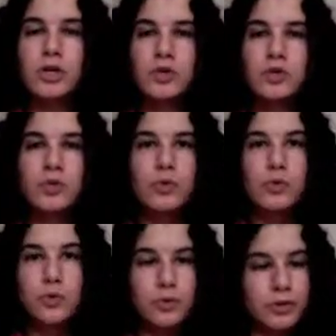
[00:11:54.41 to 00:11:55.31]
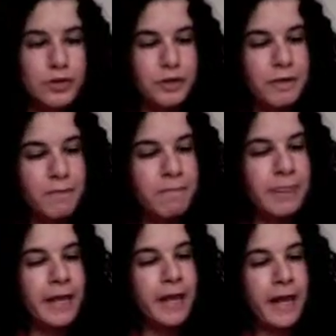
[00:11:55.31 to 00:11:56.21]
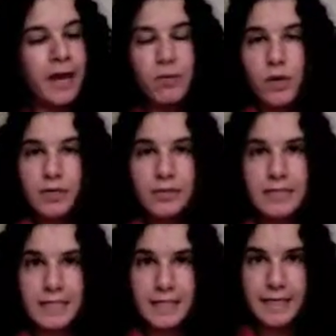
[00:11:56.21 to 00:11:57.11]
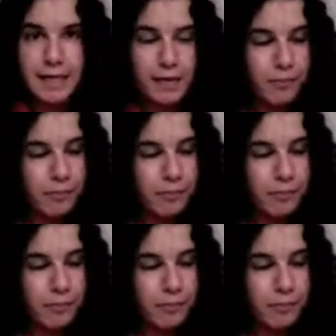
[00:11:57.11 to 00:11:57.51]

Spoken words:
Sukun. And when you see it,